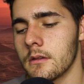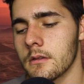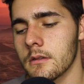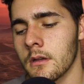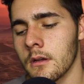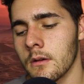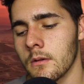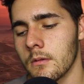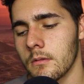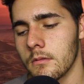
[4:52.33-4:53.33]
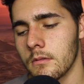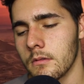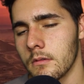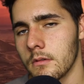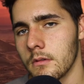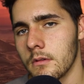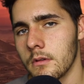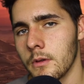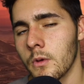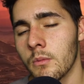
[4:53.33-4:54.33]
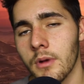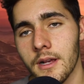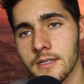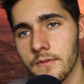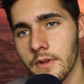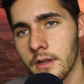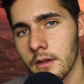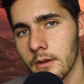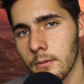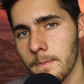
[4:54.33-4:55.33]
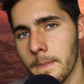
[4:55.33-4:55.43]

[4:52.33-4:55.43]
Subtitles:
so you can pause the video